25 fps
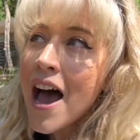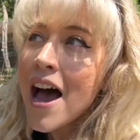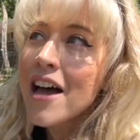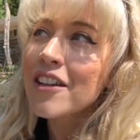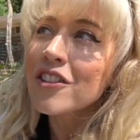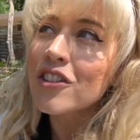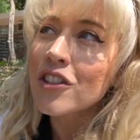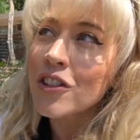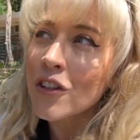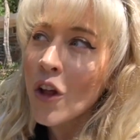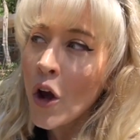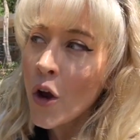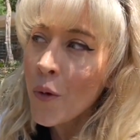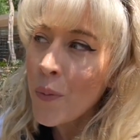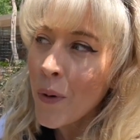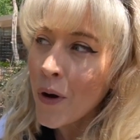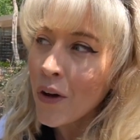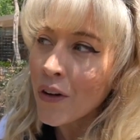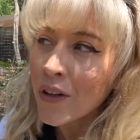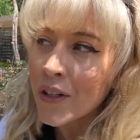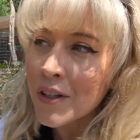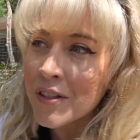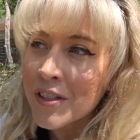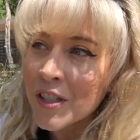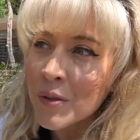
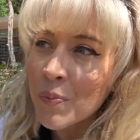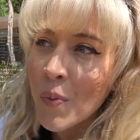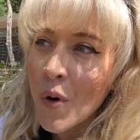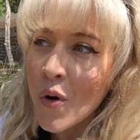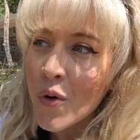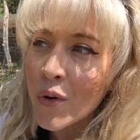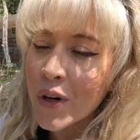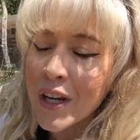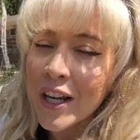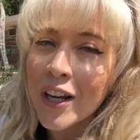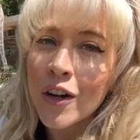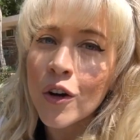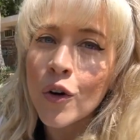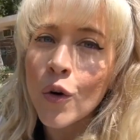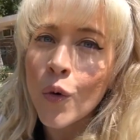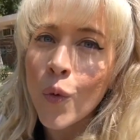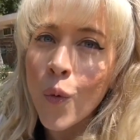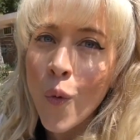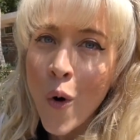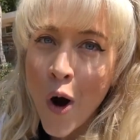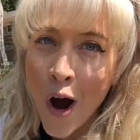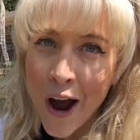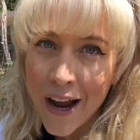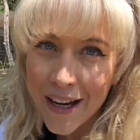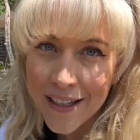Slowpoke is spawning
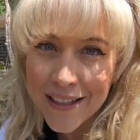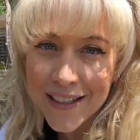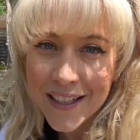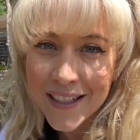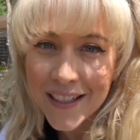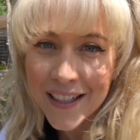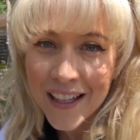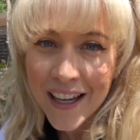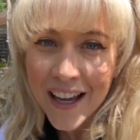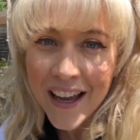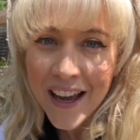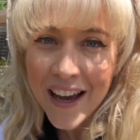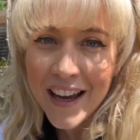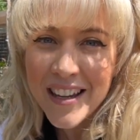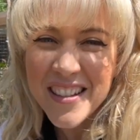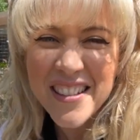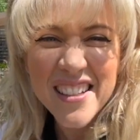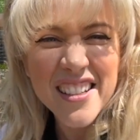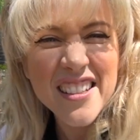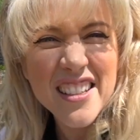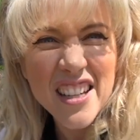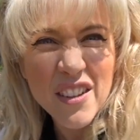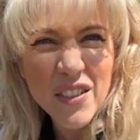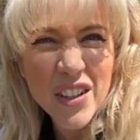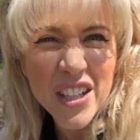quite a
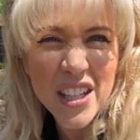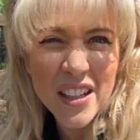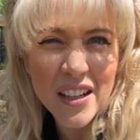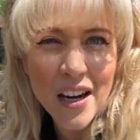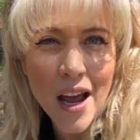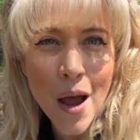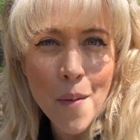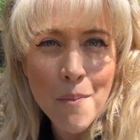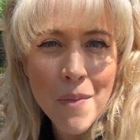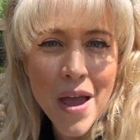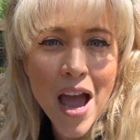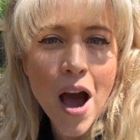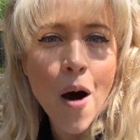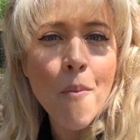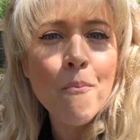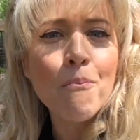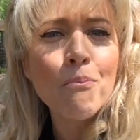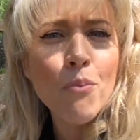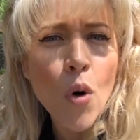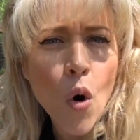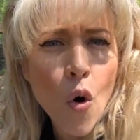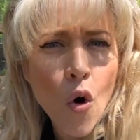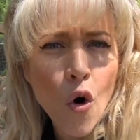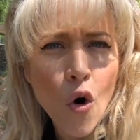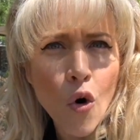significant amount
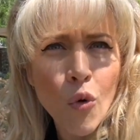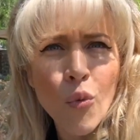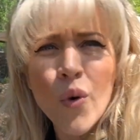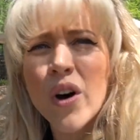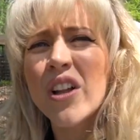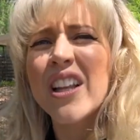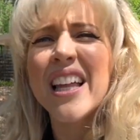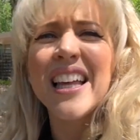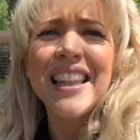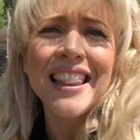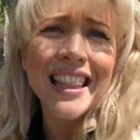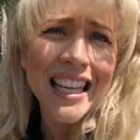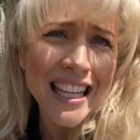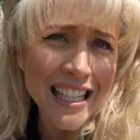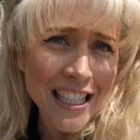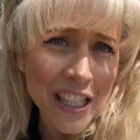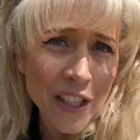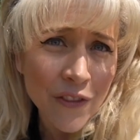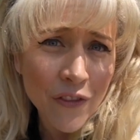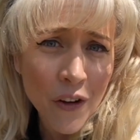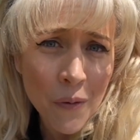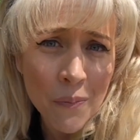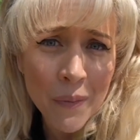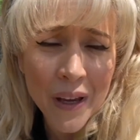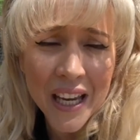more. Well, at
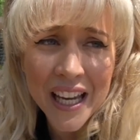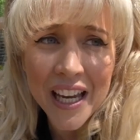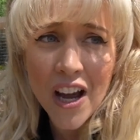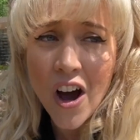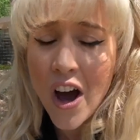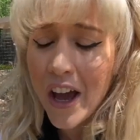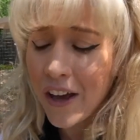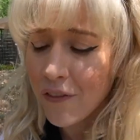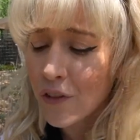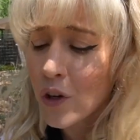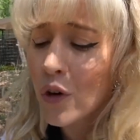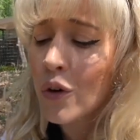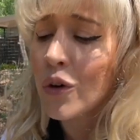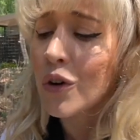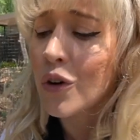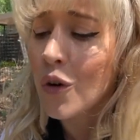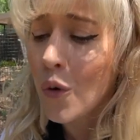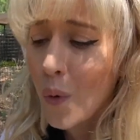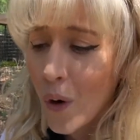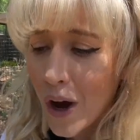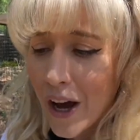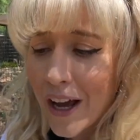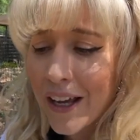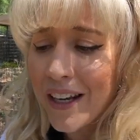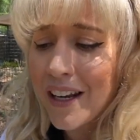least for me, I've caught
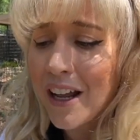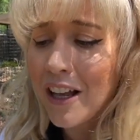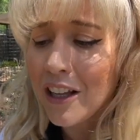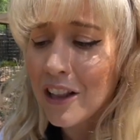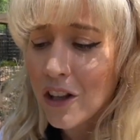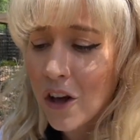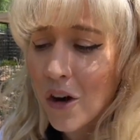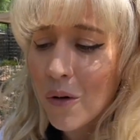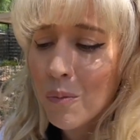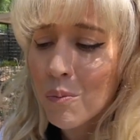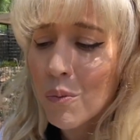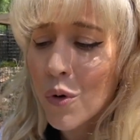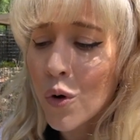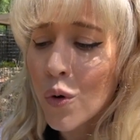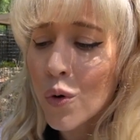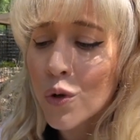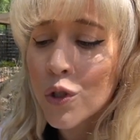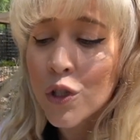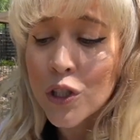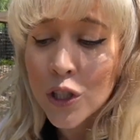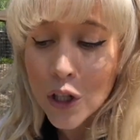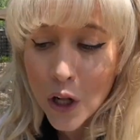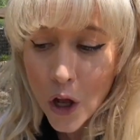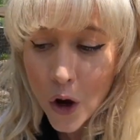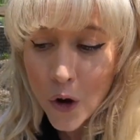quite a lot more
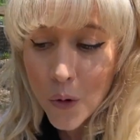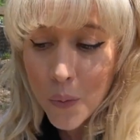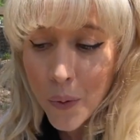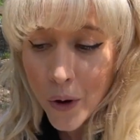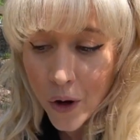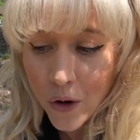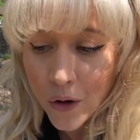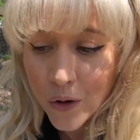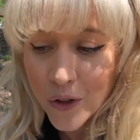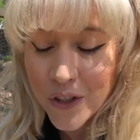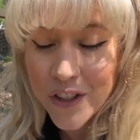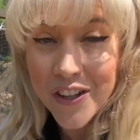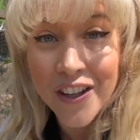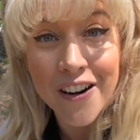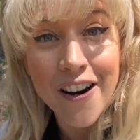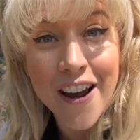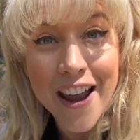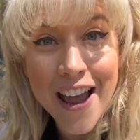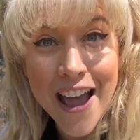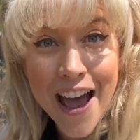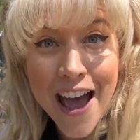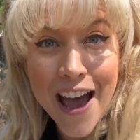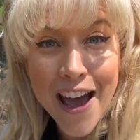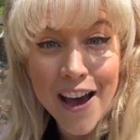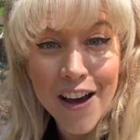slowpokes than I
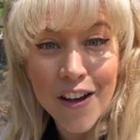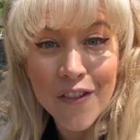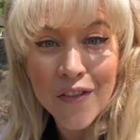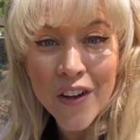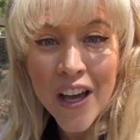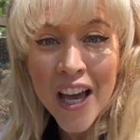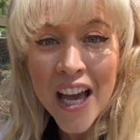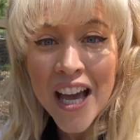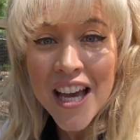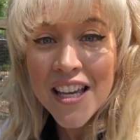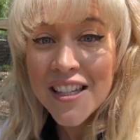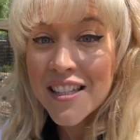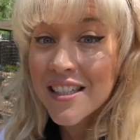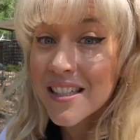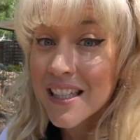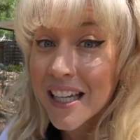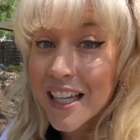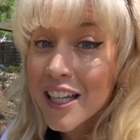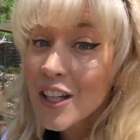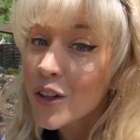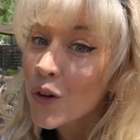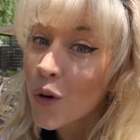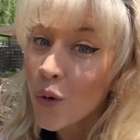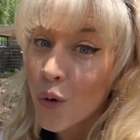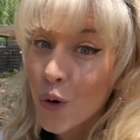have
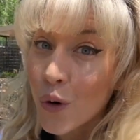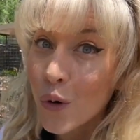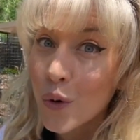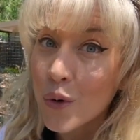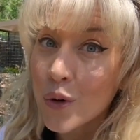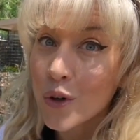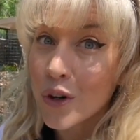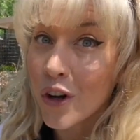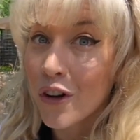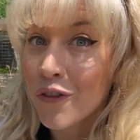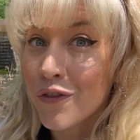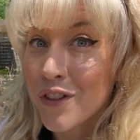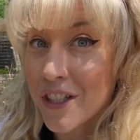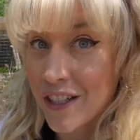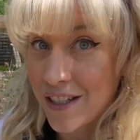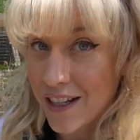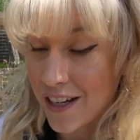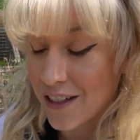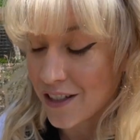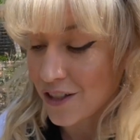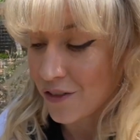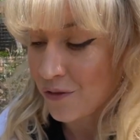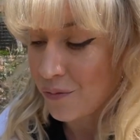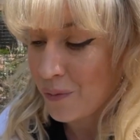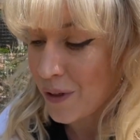seen or caught of
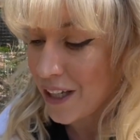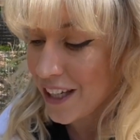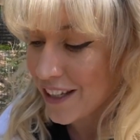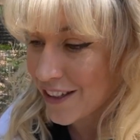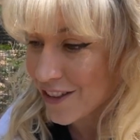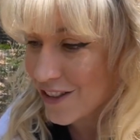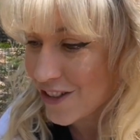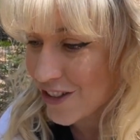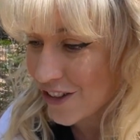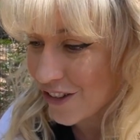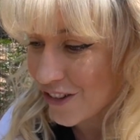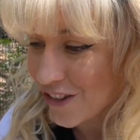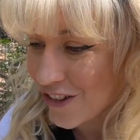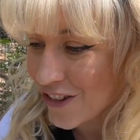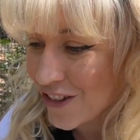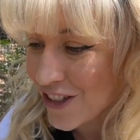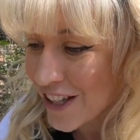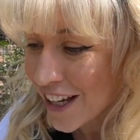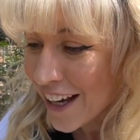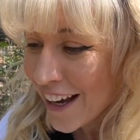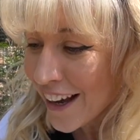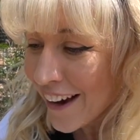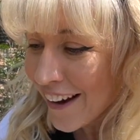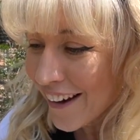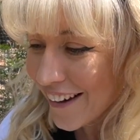Detective Pikachu's.
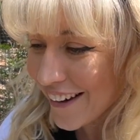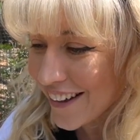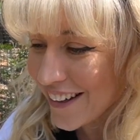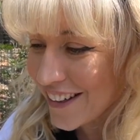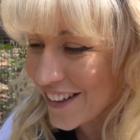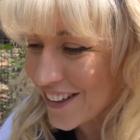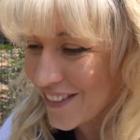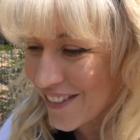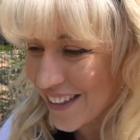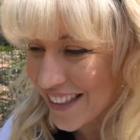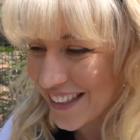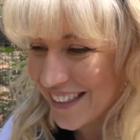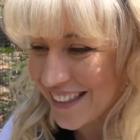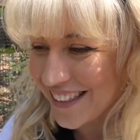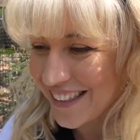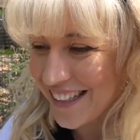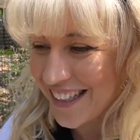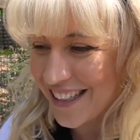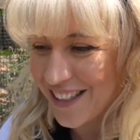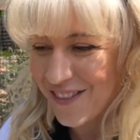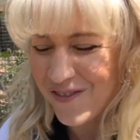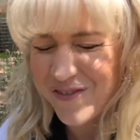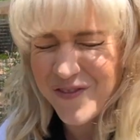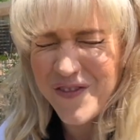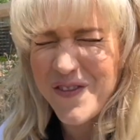Oh my
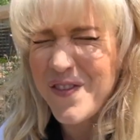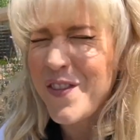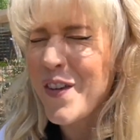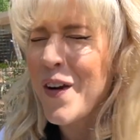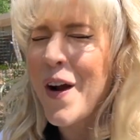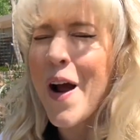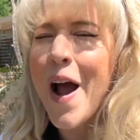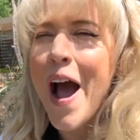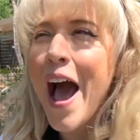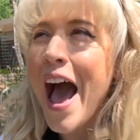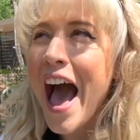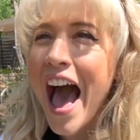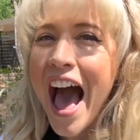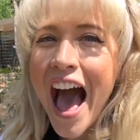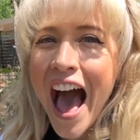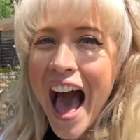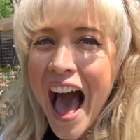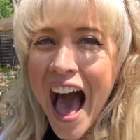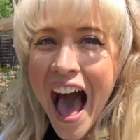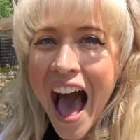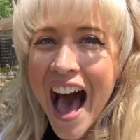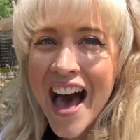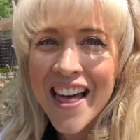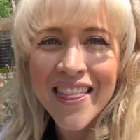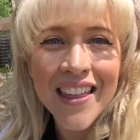goodness, rah!
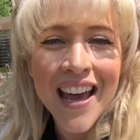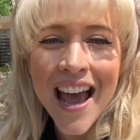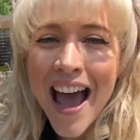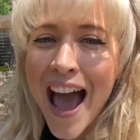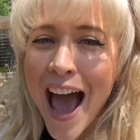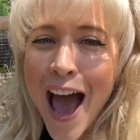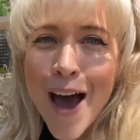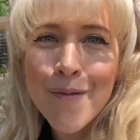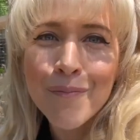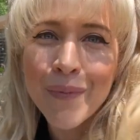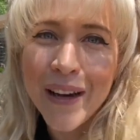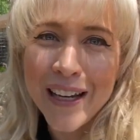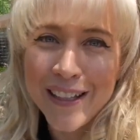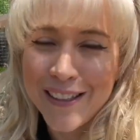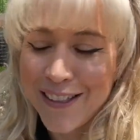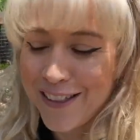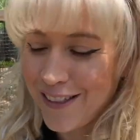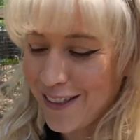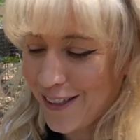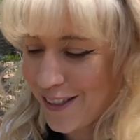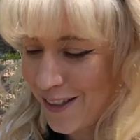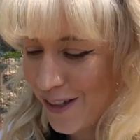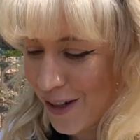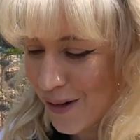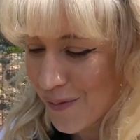Ah, the hat makes it
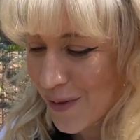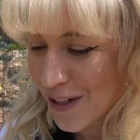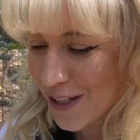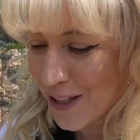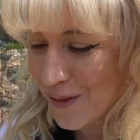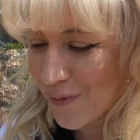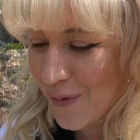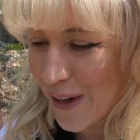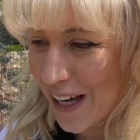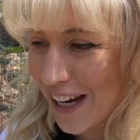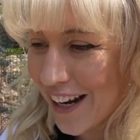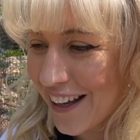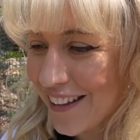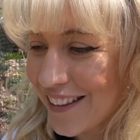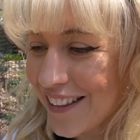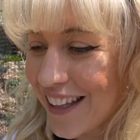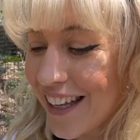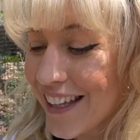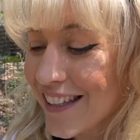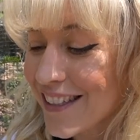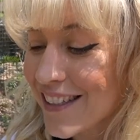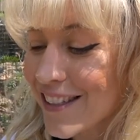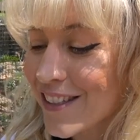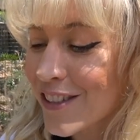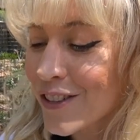so much better.
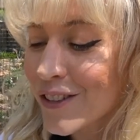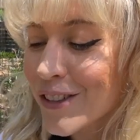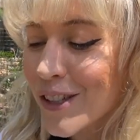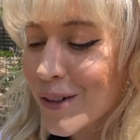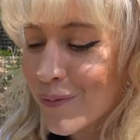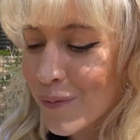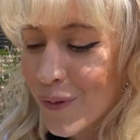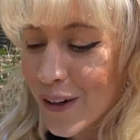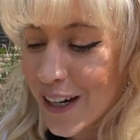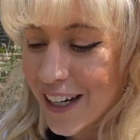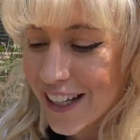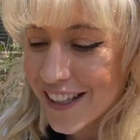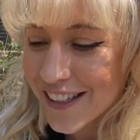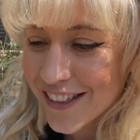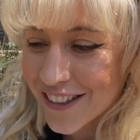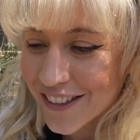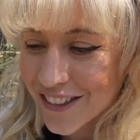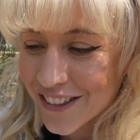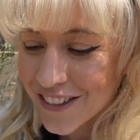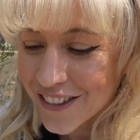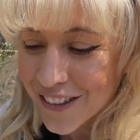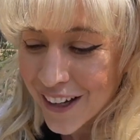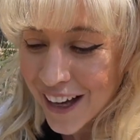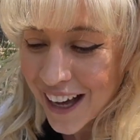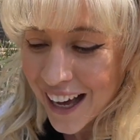Let's do an
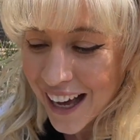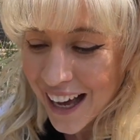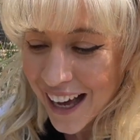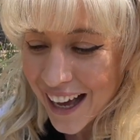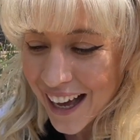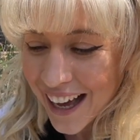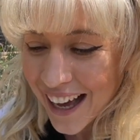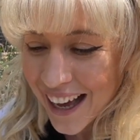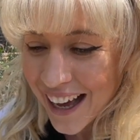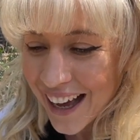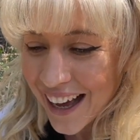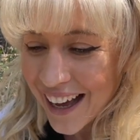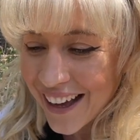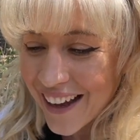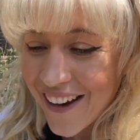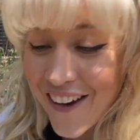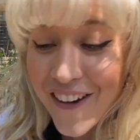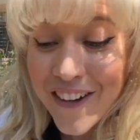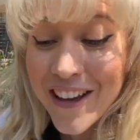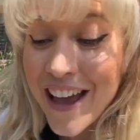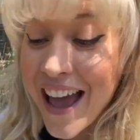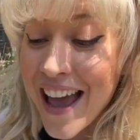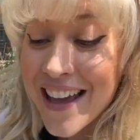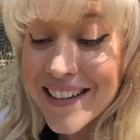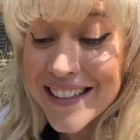appraisal.
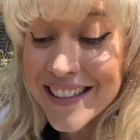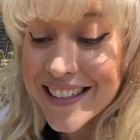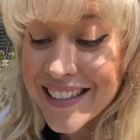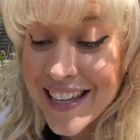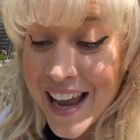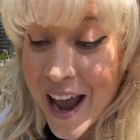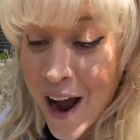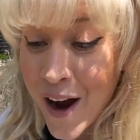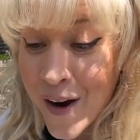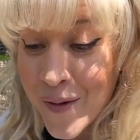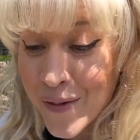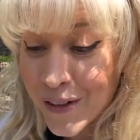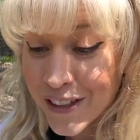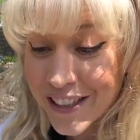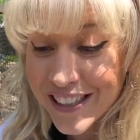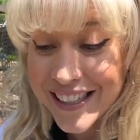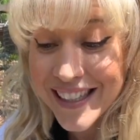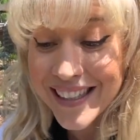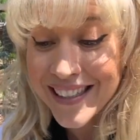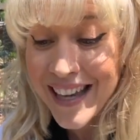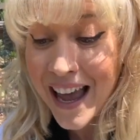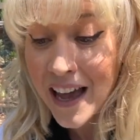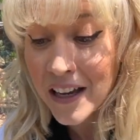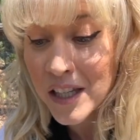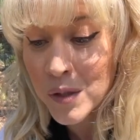Okay, it's terrible, it
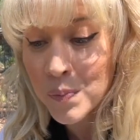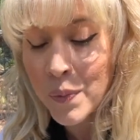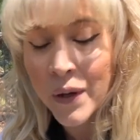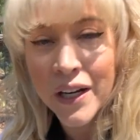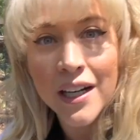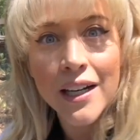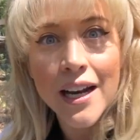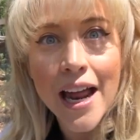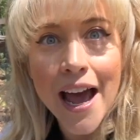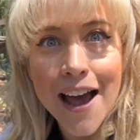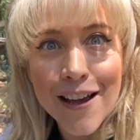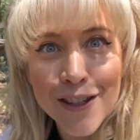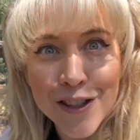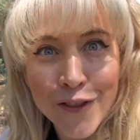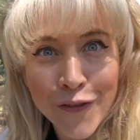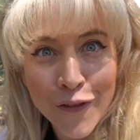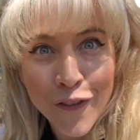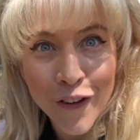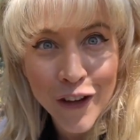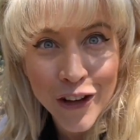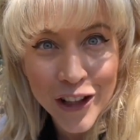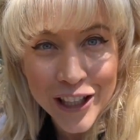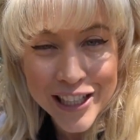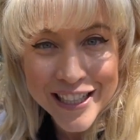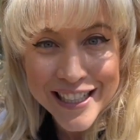sucks, but it has
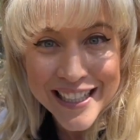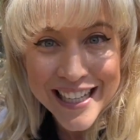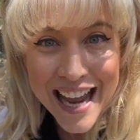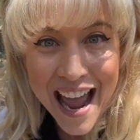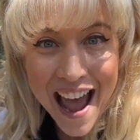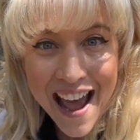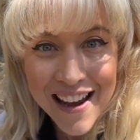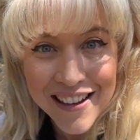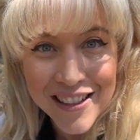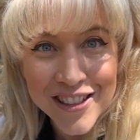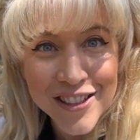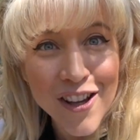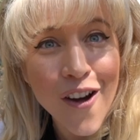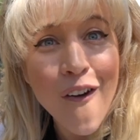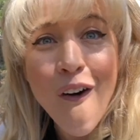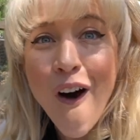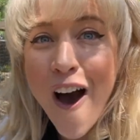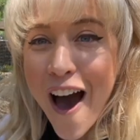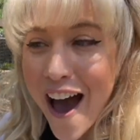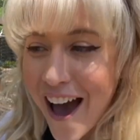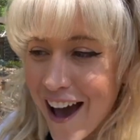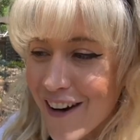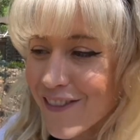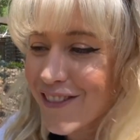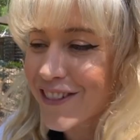full attack, so
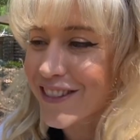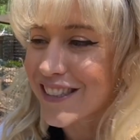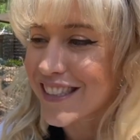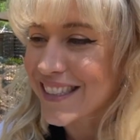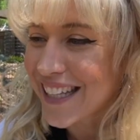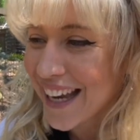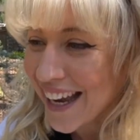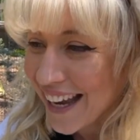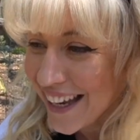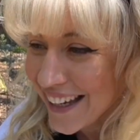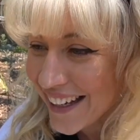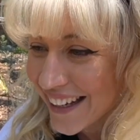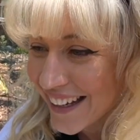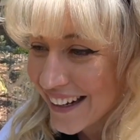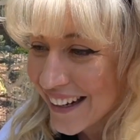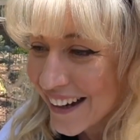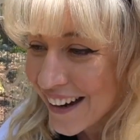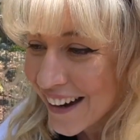I will take it.